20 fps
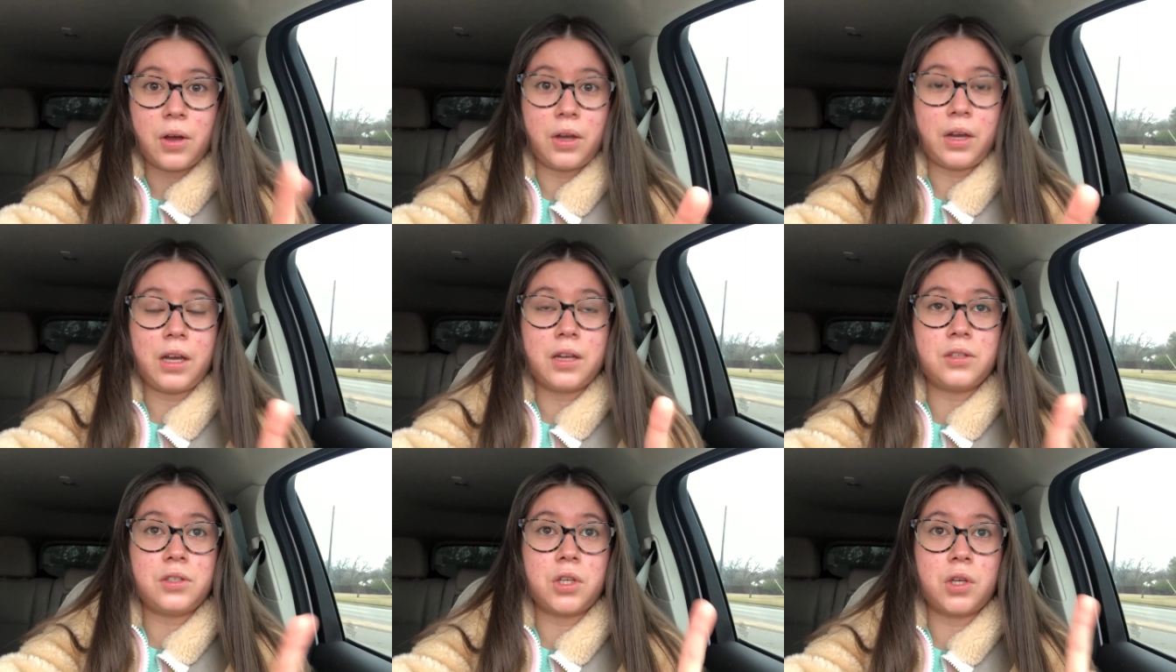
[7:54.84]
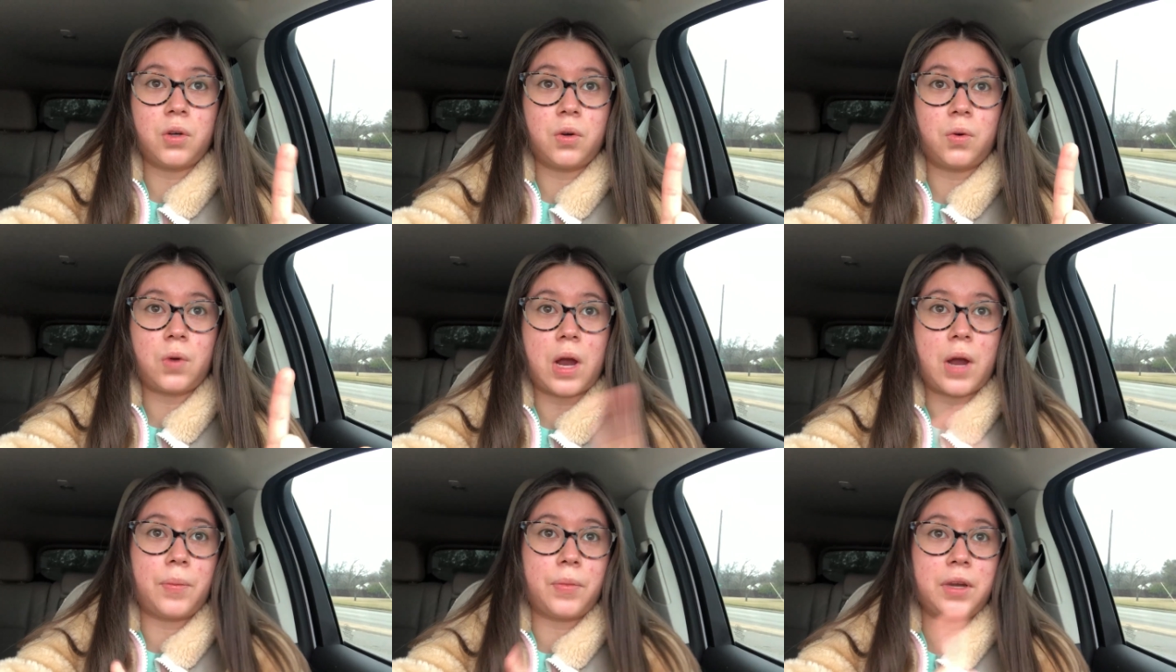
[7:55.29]
Okay,
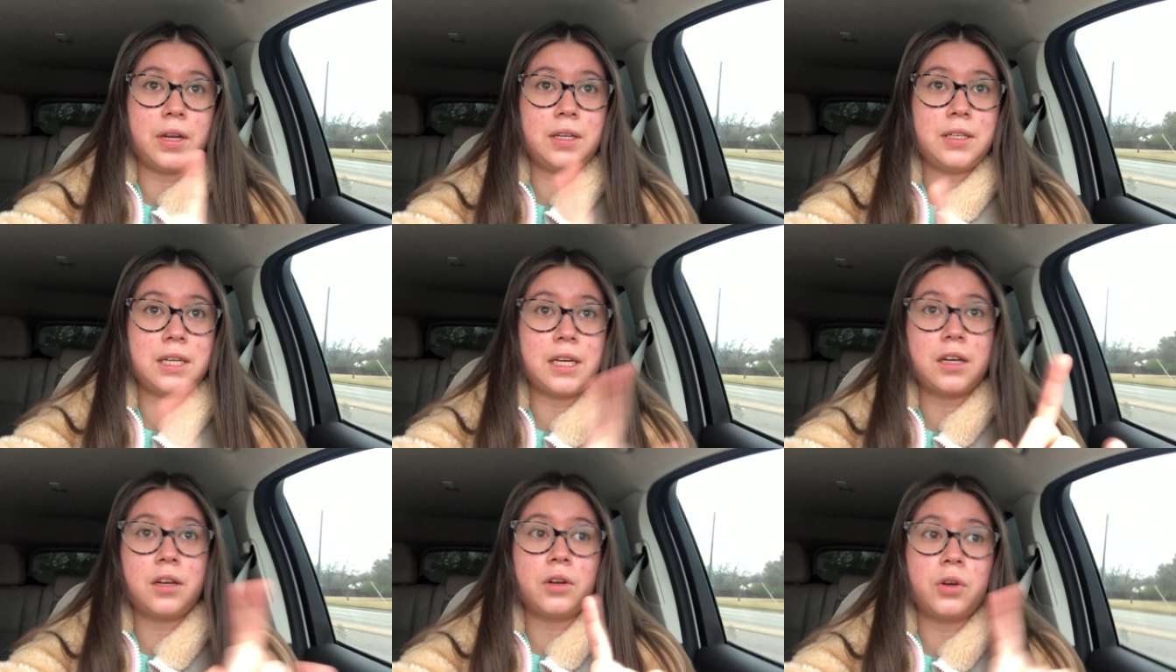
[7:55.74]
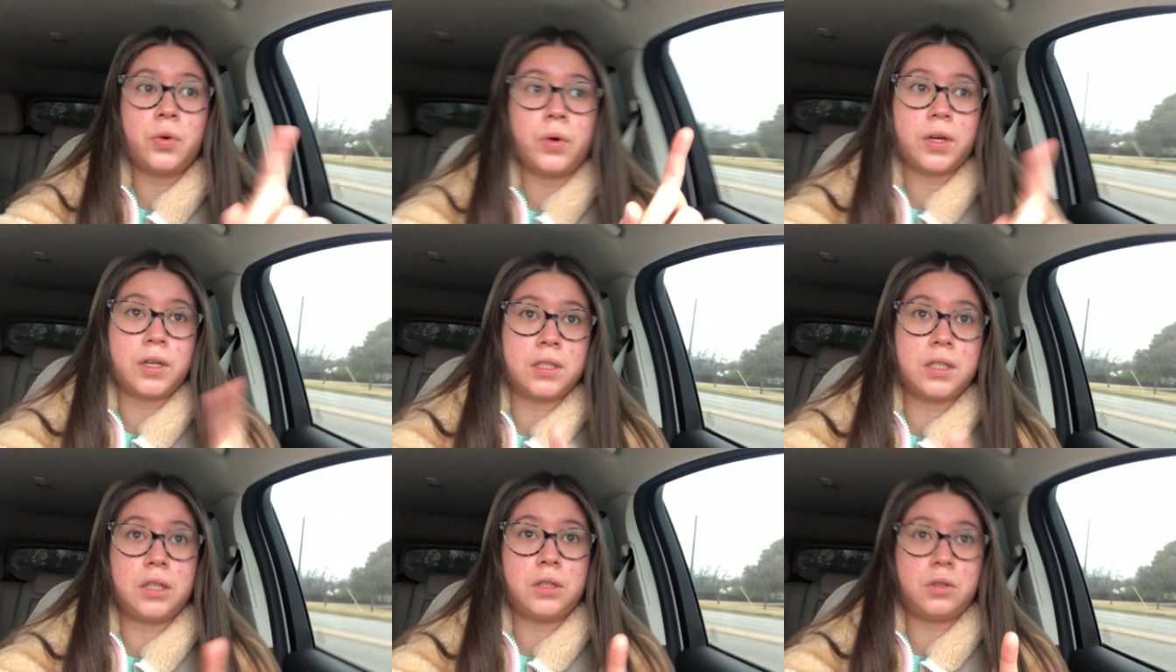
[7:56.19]
so I'm gonna take a
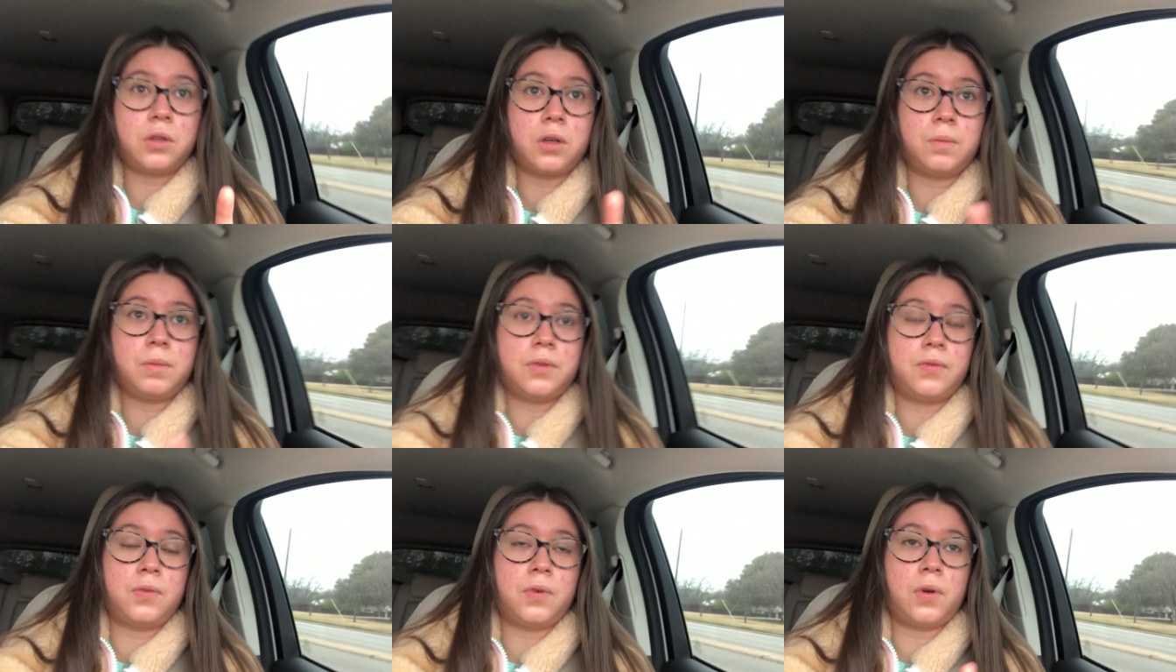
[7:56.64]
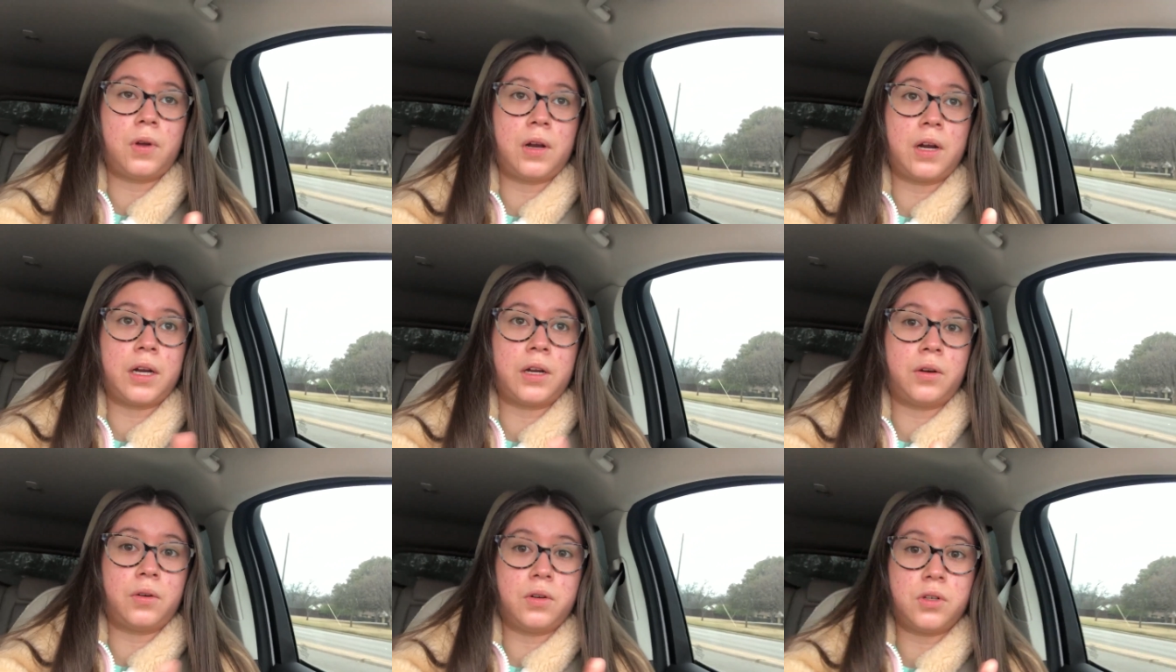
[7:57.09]
quick detour before
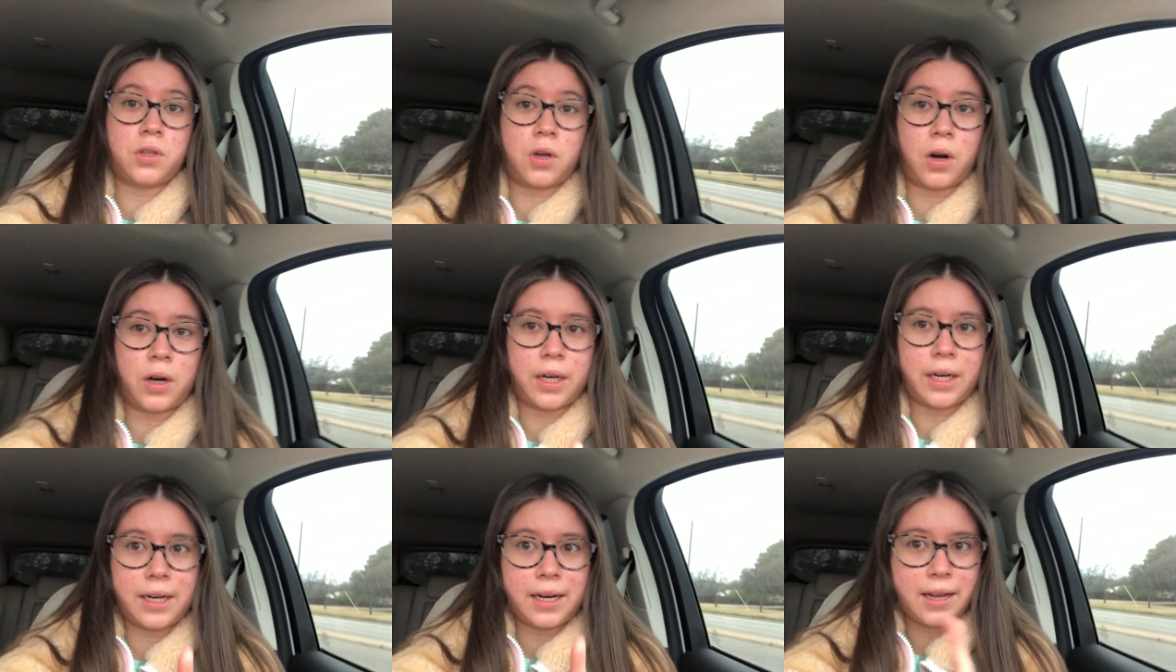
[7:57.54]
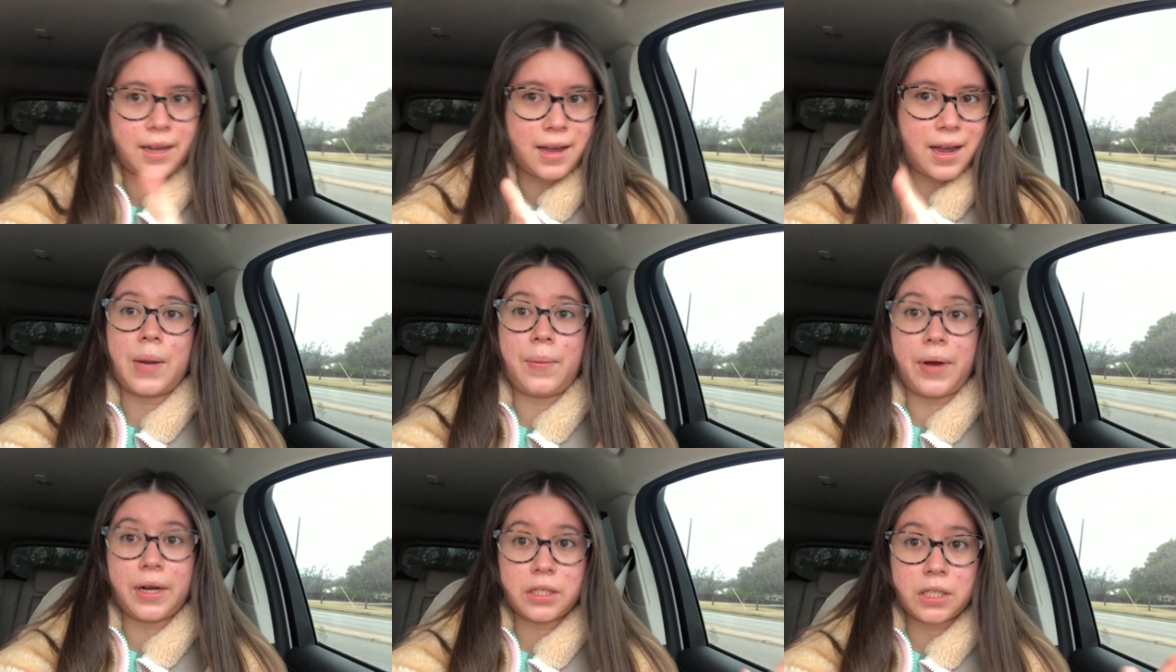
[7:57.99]
I go to Target.
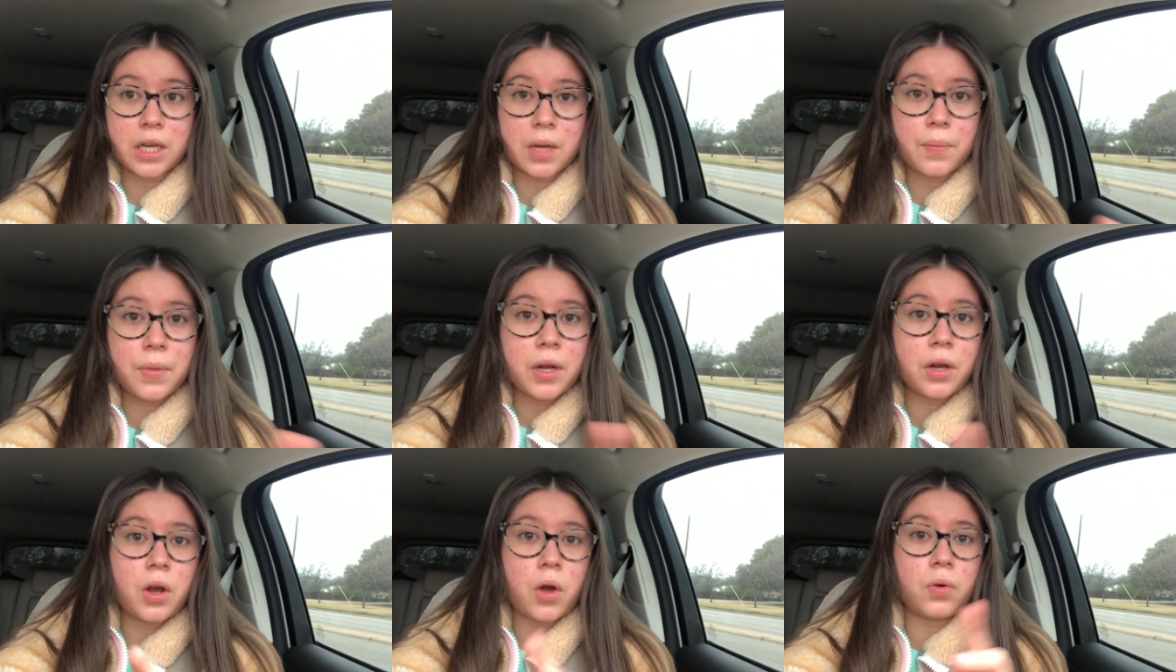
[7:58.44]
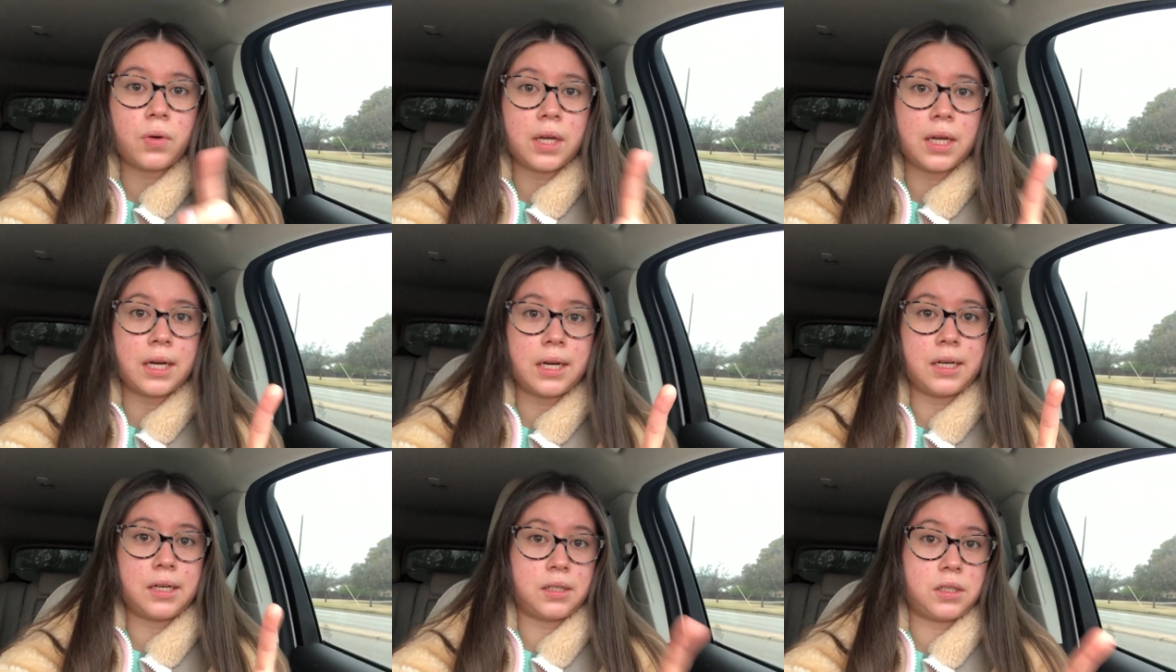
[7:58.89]
I'm actually gonna go
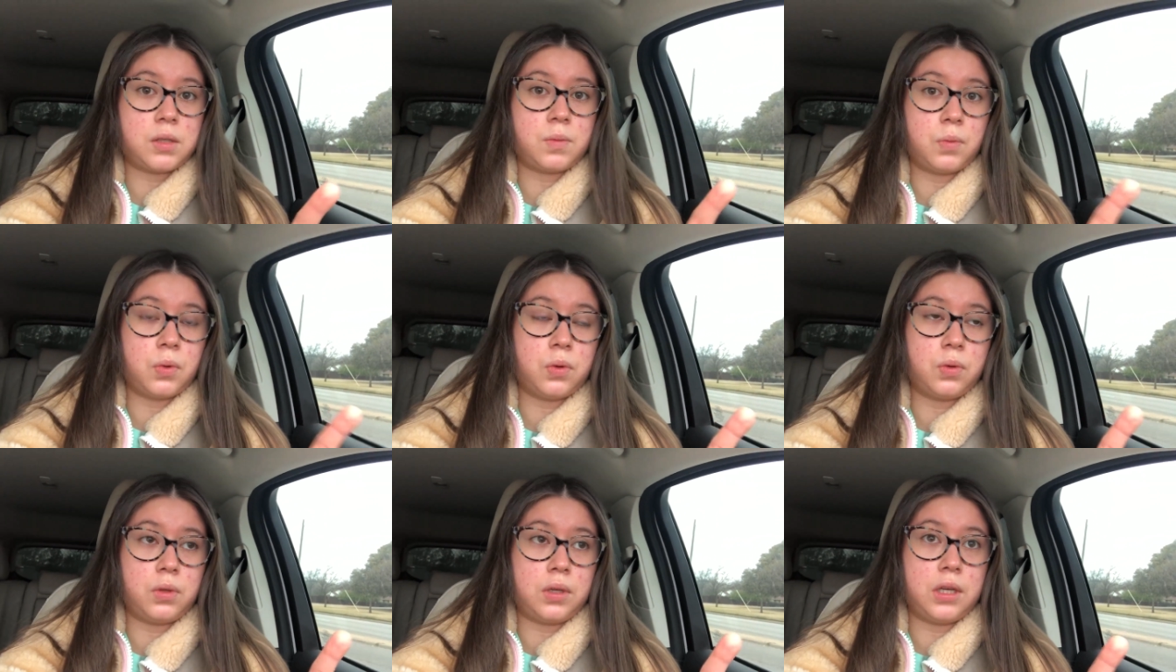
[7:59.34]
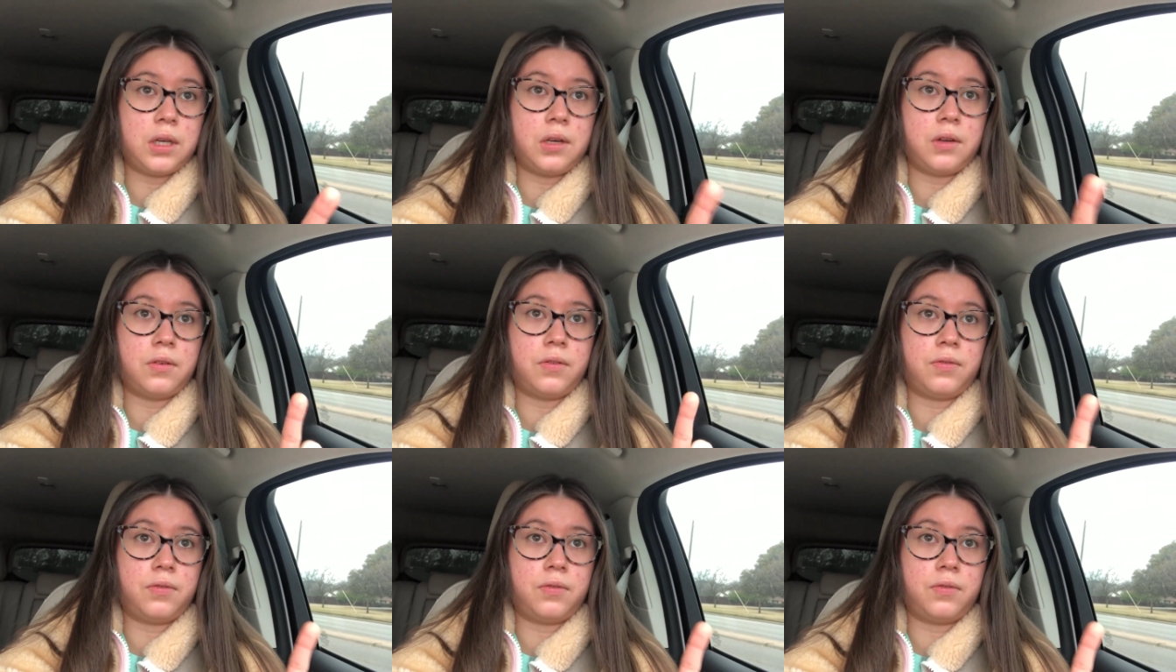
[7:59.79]
get a smoothie